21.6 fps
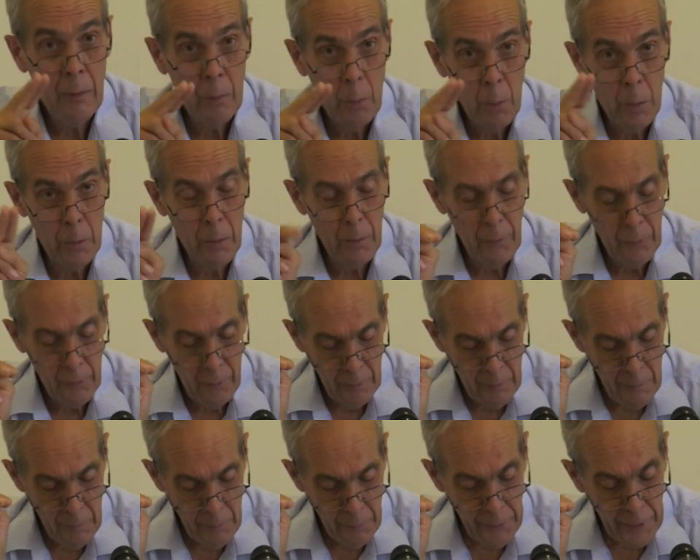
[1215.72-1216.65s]
quotes,
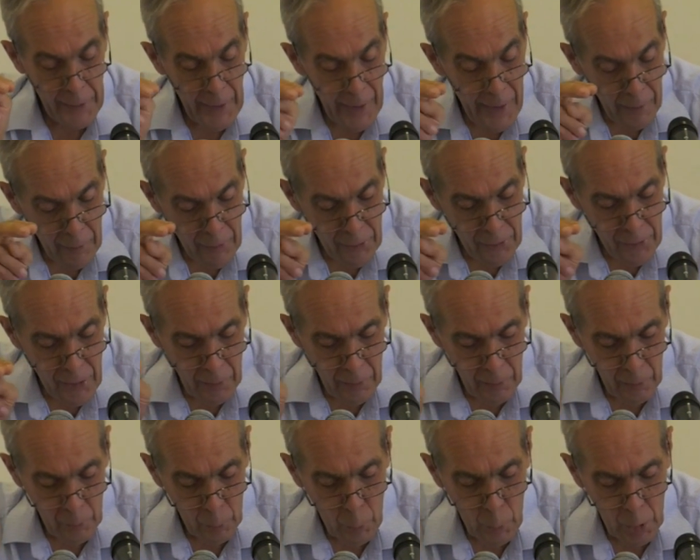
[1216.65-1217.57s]
the
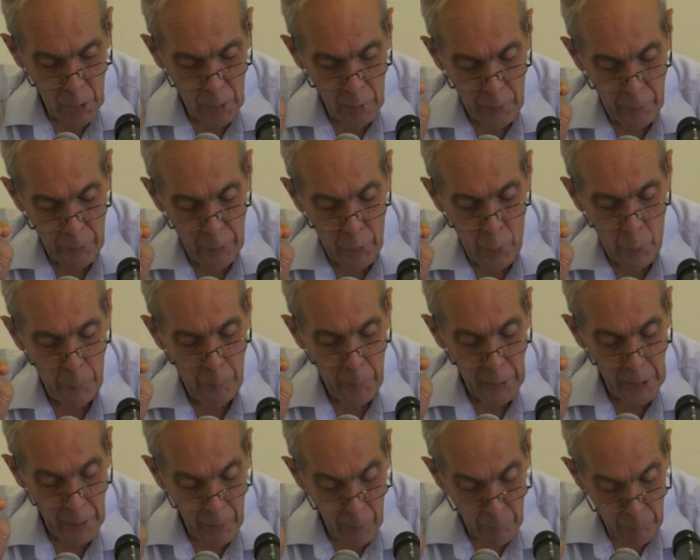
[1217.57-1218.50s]
external world could
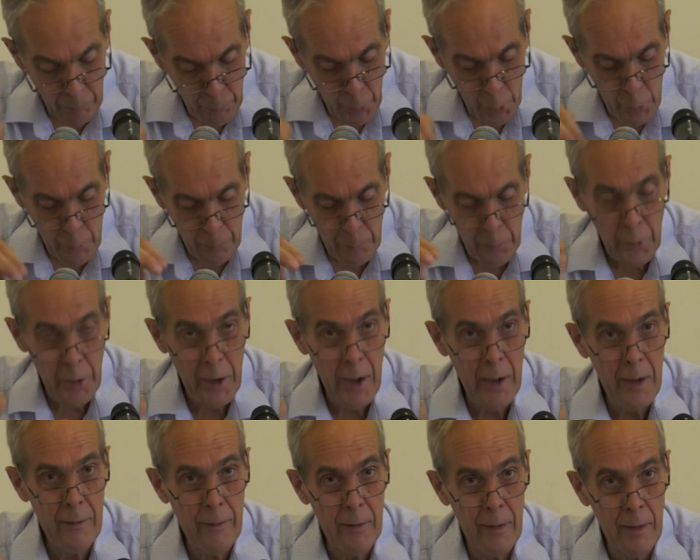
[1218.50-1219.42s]
be
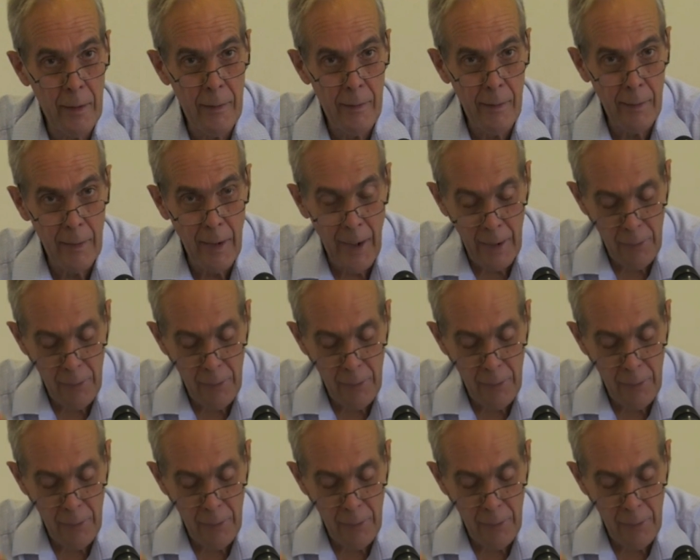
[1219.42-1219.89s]
appropriated